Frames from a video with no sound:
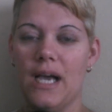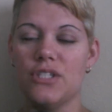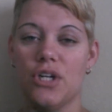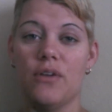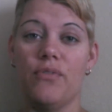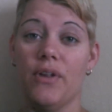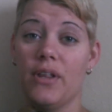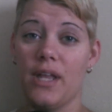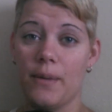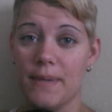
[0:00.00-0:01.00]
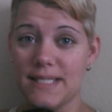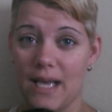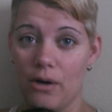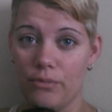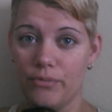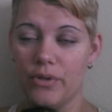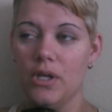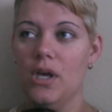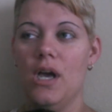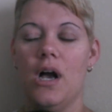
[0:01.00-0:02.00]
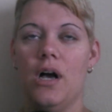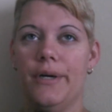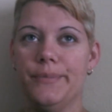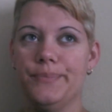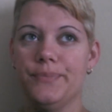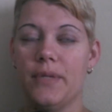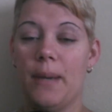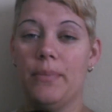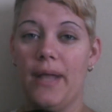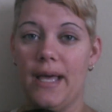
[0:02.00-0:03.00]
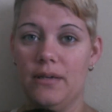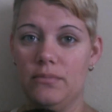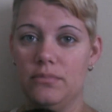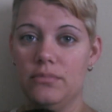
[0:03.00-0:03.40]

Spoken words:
I started feeling like myself. I bled